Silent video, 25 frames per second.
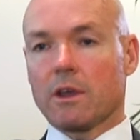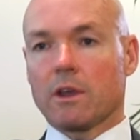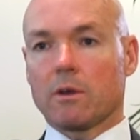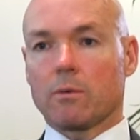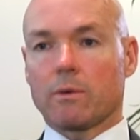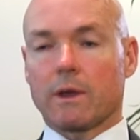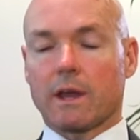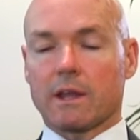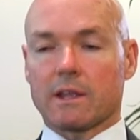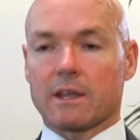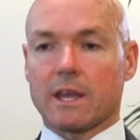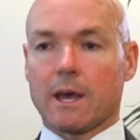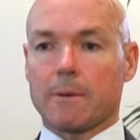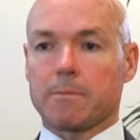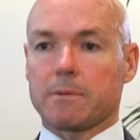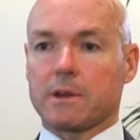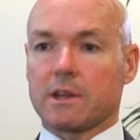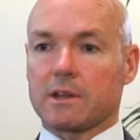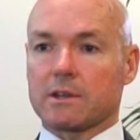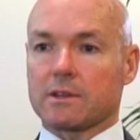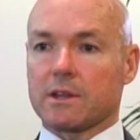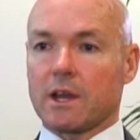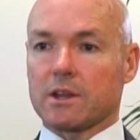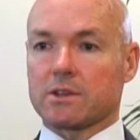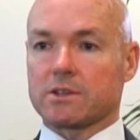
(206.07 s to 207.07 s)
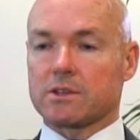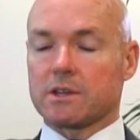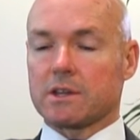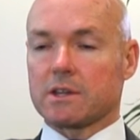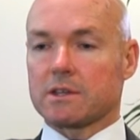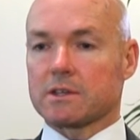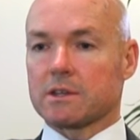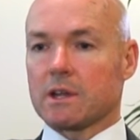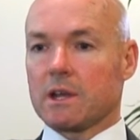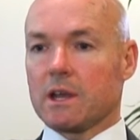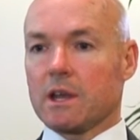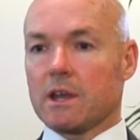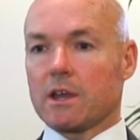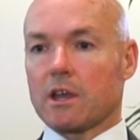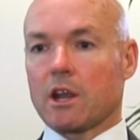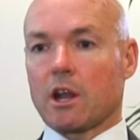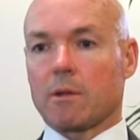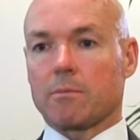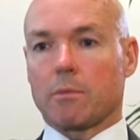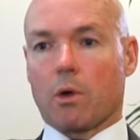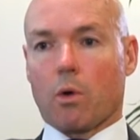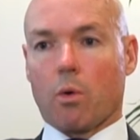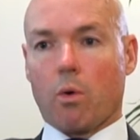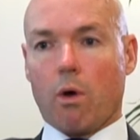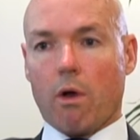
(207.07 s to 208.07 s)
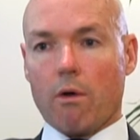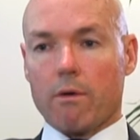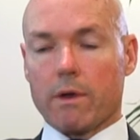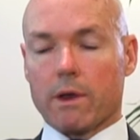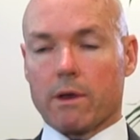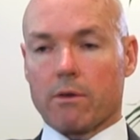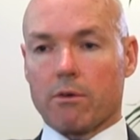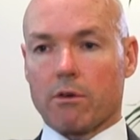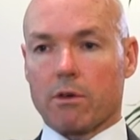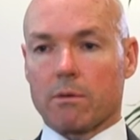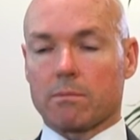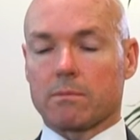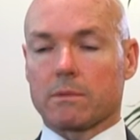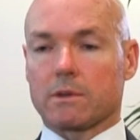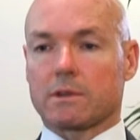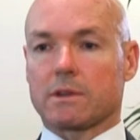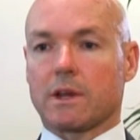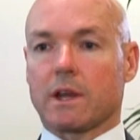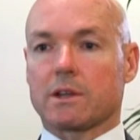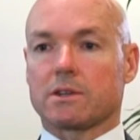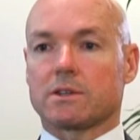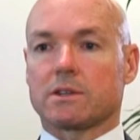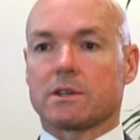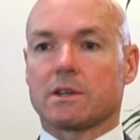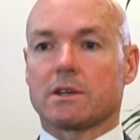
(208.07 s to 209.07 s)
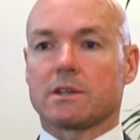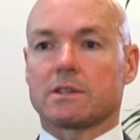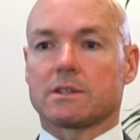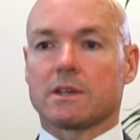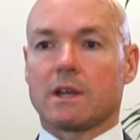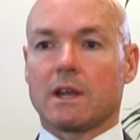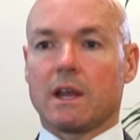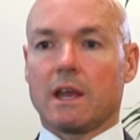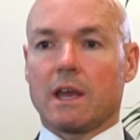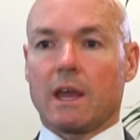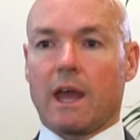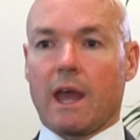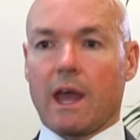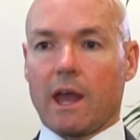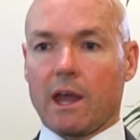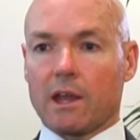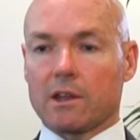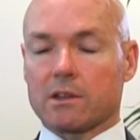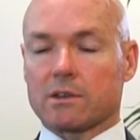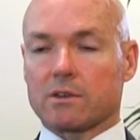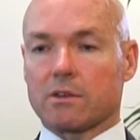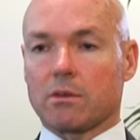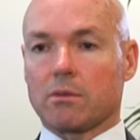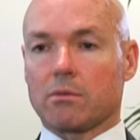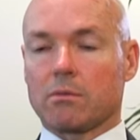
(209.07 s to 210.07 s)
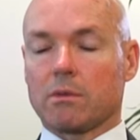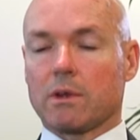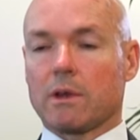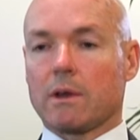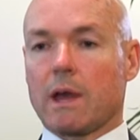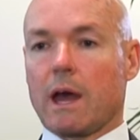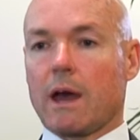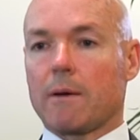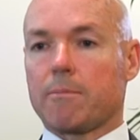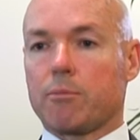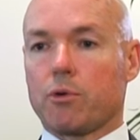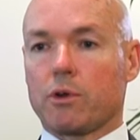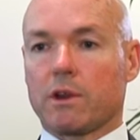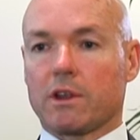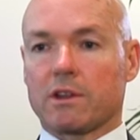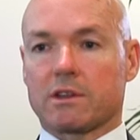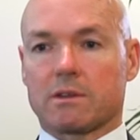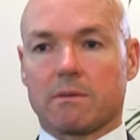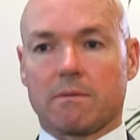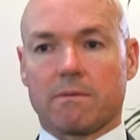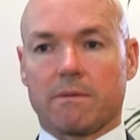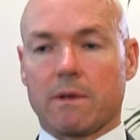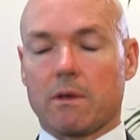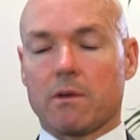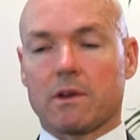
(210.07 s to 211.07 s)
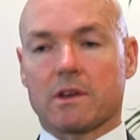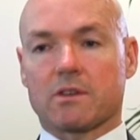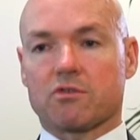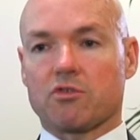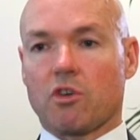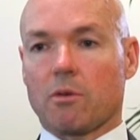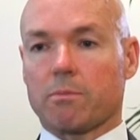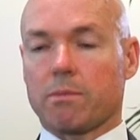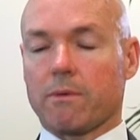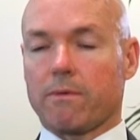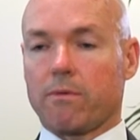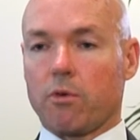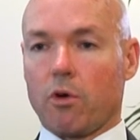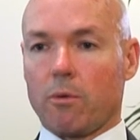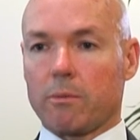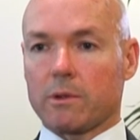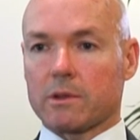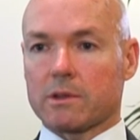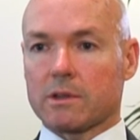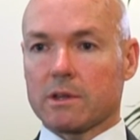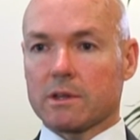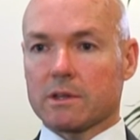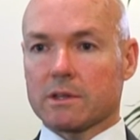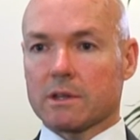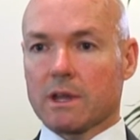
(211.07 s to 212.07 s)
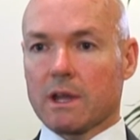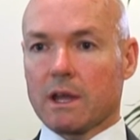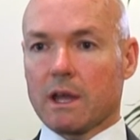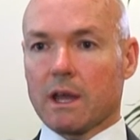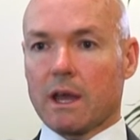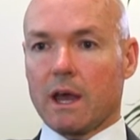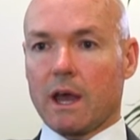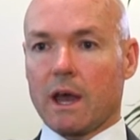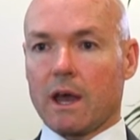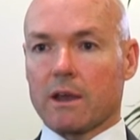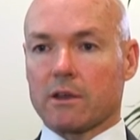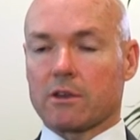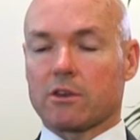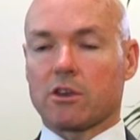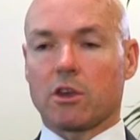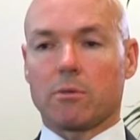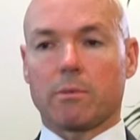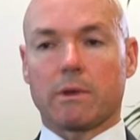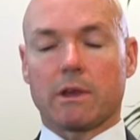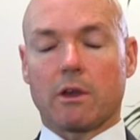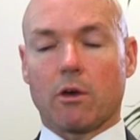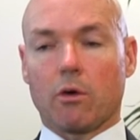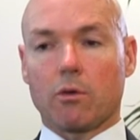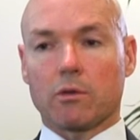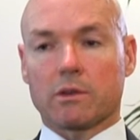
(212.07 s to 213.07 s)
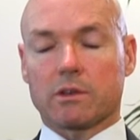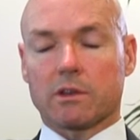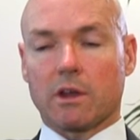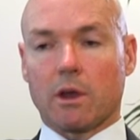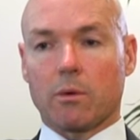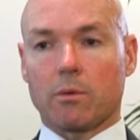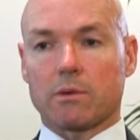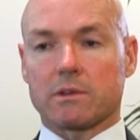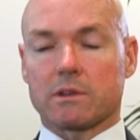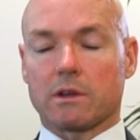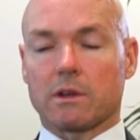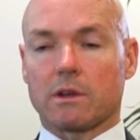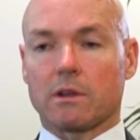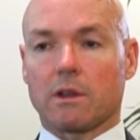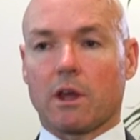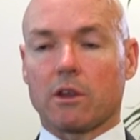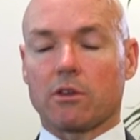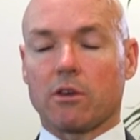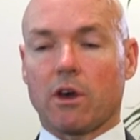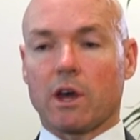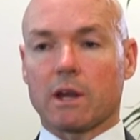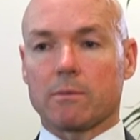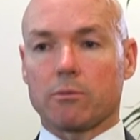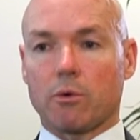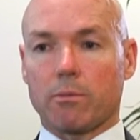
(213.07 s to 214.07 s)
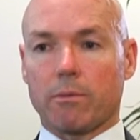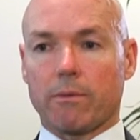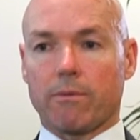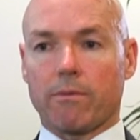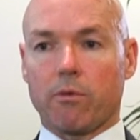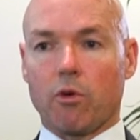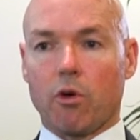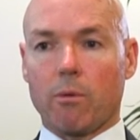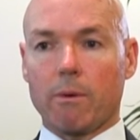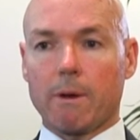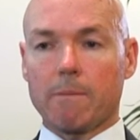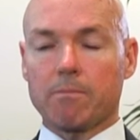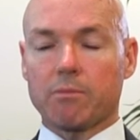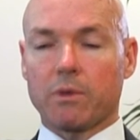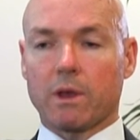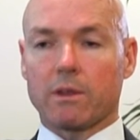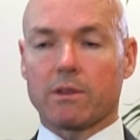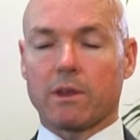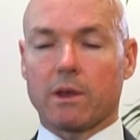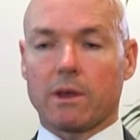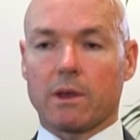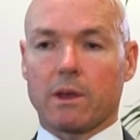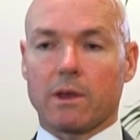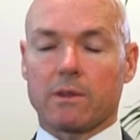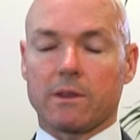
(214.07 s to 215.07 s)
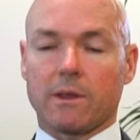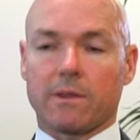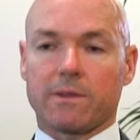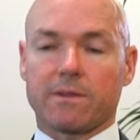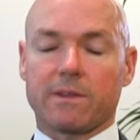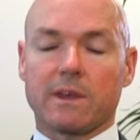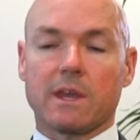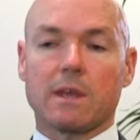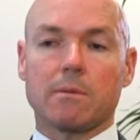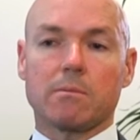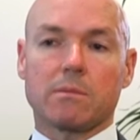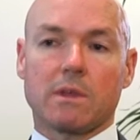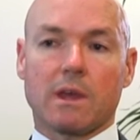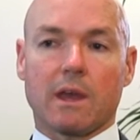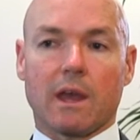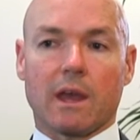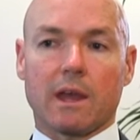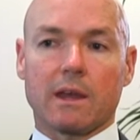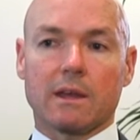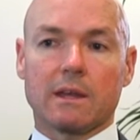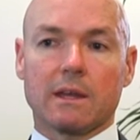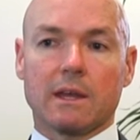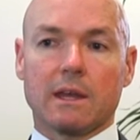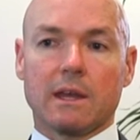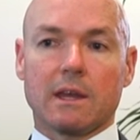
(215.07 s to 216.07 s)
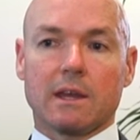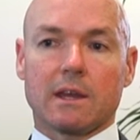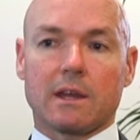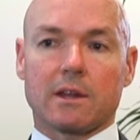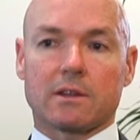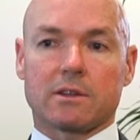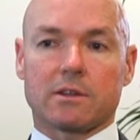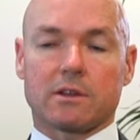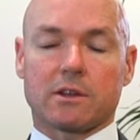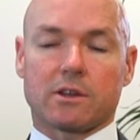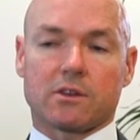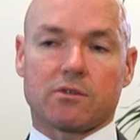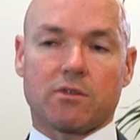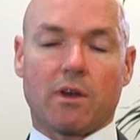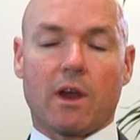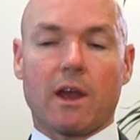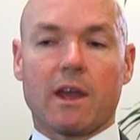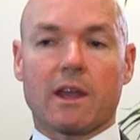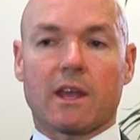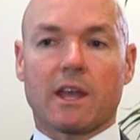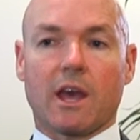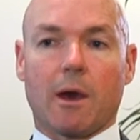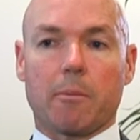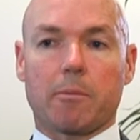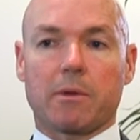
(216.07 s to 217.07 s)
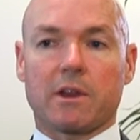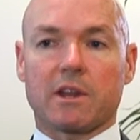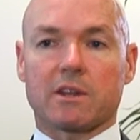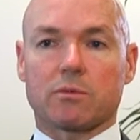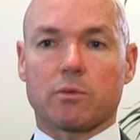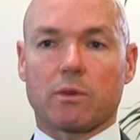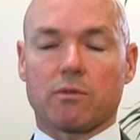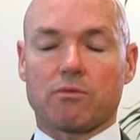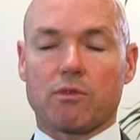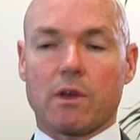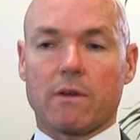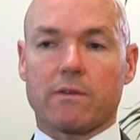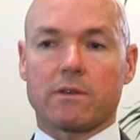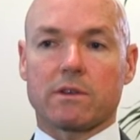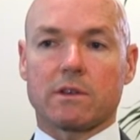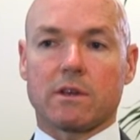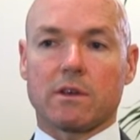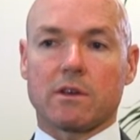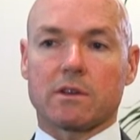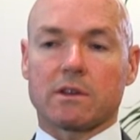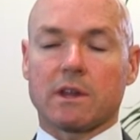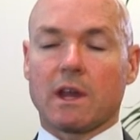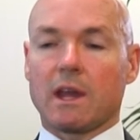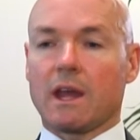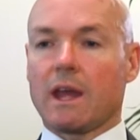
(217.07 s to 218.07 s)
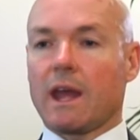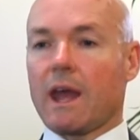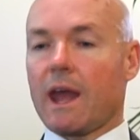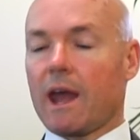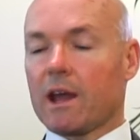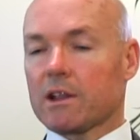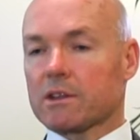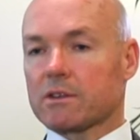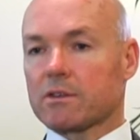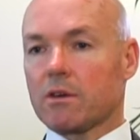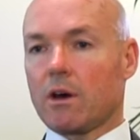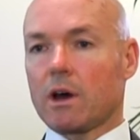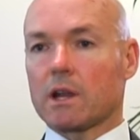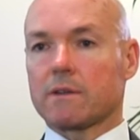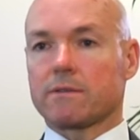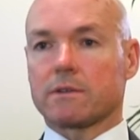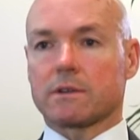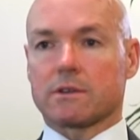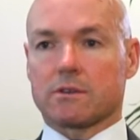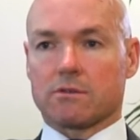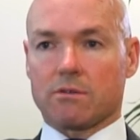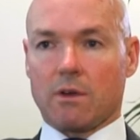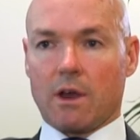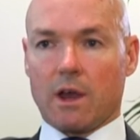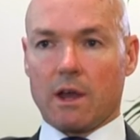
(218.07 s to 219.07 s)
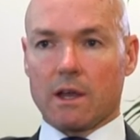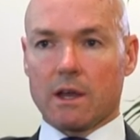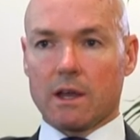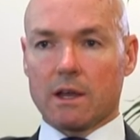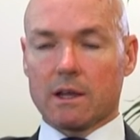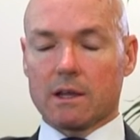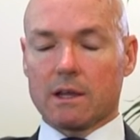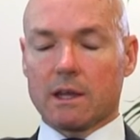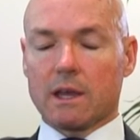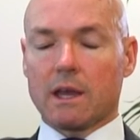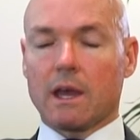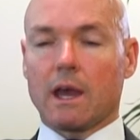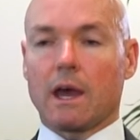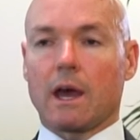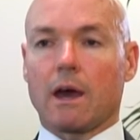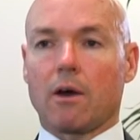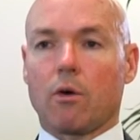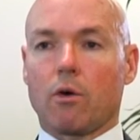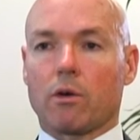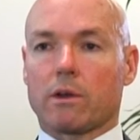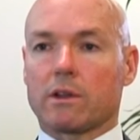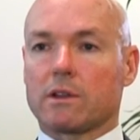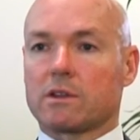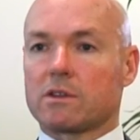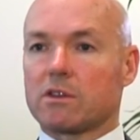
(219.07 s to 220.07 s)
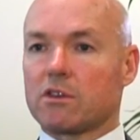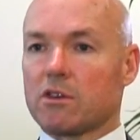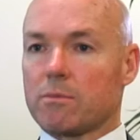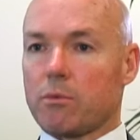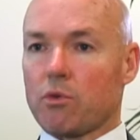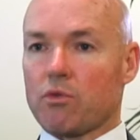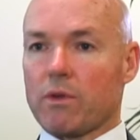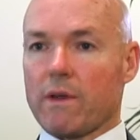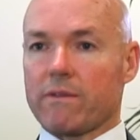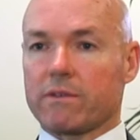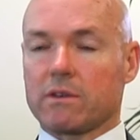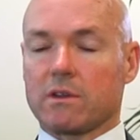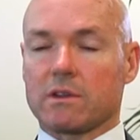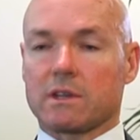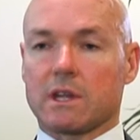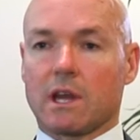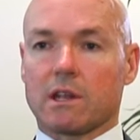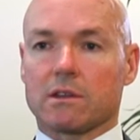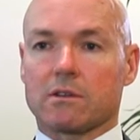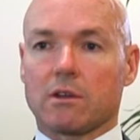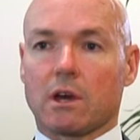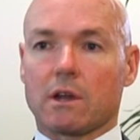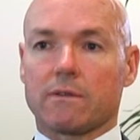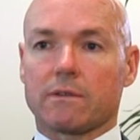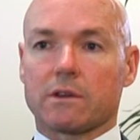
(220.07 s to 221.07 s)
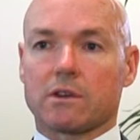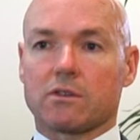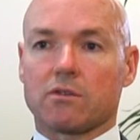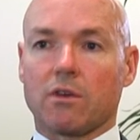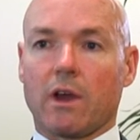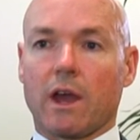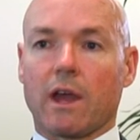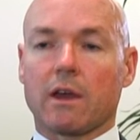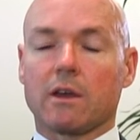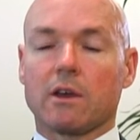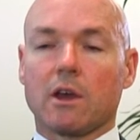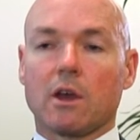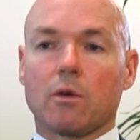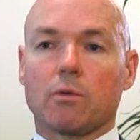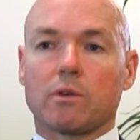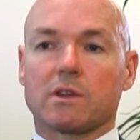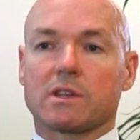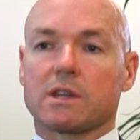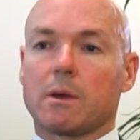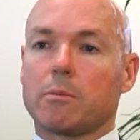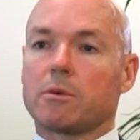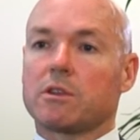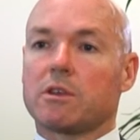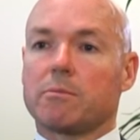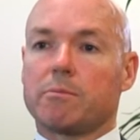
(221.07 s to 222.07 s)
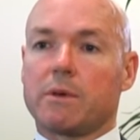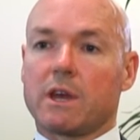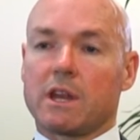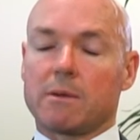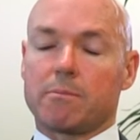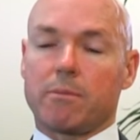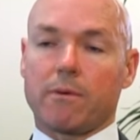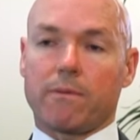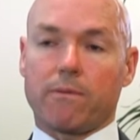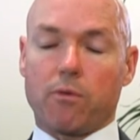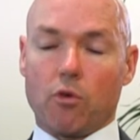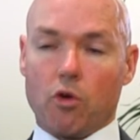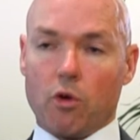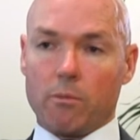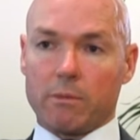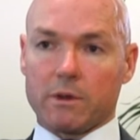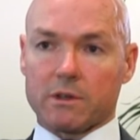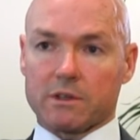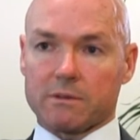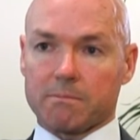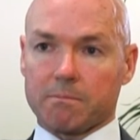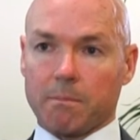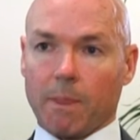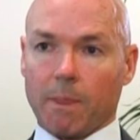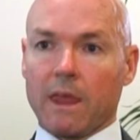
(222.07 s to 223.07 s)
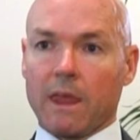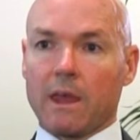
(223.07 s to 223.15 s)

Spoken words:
We had companies such as Macquarie Group, such as Ansell, put in some very strong performances. QBE also was a notable performer, and the theme there is that Australian companies with revenues outside of Australia, or considerable revenues outside of Australia, were some of the better performers.